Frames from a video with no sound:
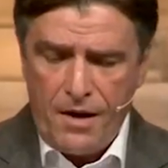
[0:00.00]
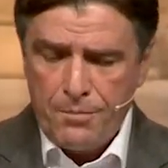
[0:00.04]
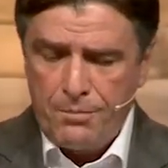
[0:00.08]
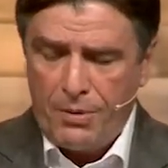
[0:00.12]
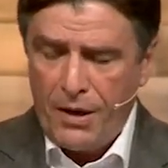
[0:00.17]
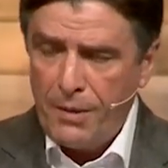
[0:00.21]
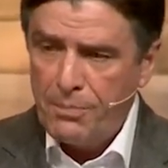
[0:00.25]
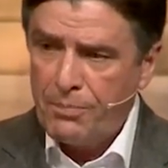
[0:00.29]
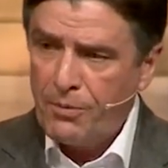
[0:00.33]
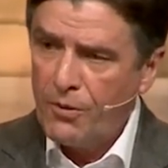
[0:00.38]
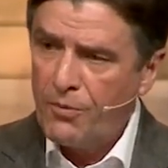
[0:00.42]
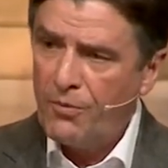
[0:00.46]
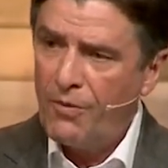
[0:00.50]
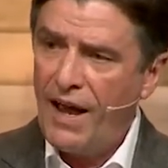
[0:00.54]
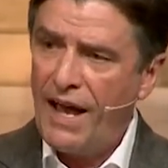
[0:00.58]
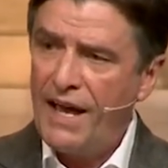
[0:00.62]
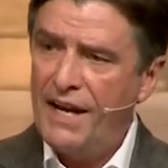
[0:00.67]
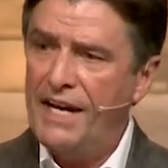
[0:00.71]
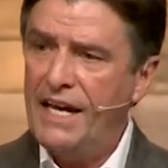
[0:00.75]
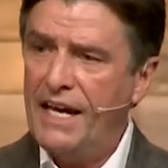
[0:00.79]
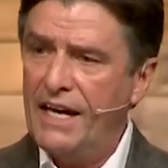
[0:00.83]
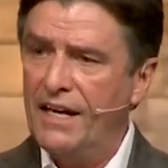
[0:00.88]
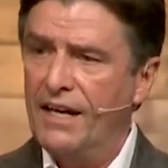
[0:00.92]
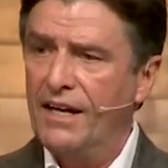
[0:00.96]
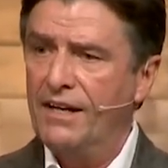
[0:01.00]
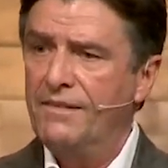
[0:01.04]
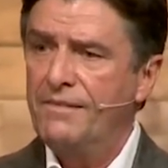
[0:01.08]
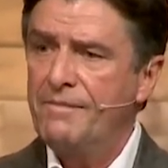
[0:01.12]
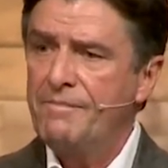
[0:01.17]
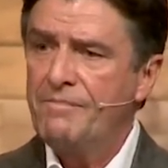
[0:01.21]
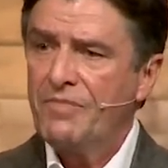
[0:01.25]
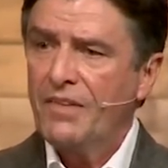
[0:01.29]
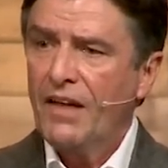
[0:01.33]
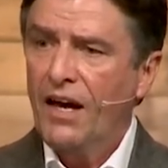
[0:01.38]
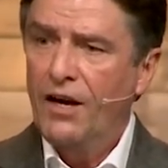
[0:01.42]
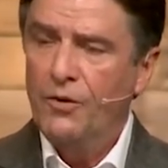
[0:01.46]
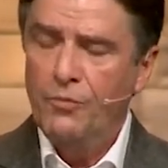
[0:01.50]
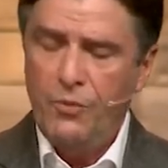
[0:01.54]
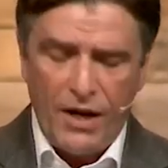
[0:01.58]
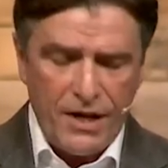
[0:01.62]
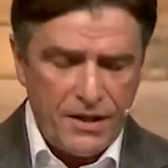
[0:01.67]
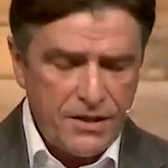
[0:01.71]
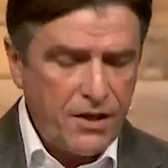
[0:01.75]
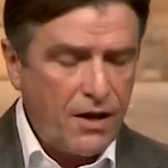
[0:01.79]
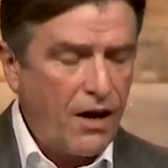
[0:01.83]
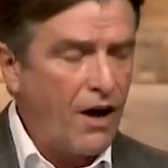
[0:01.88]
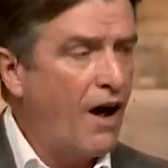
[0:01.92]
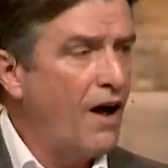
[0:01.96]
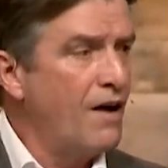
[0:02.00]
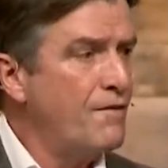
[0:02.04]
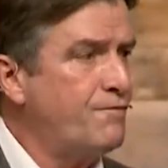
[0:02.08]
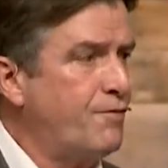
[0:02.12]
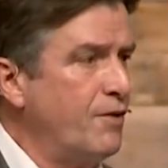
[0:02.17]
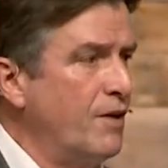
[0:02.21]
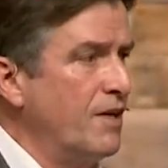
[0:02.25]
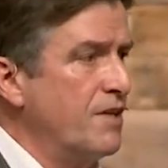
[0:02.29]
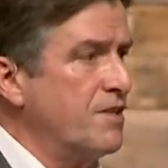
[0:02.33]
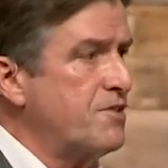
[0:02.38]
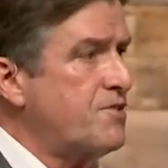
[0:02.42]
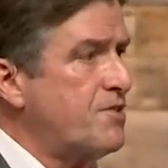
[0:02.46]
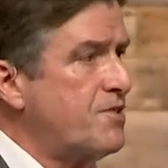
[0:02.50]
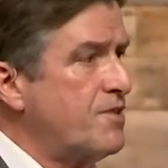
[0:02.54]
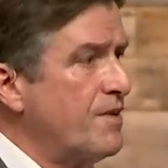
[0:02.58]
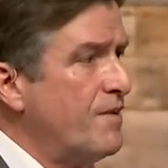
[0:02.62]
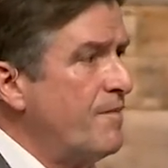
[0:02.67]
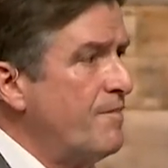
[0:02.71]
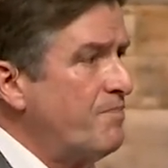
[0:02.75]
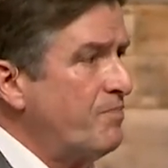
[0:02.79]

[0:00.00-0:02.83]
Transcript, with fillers: people ran in and we had confidence.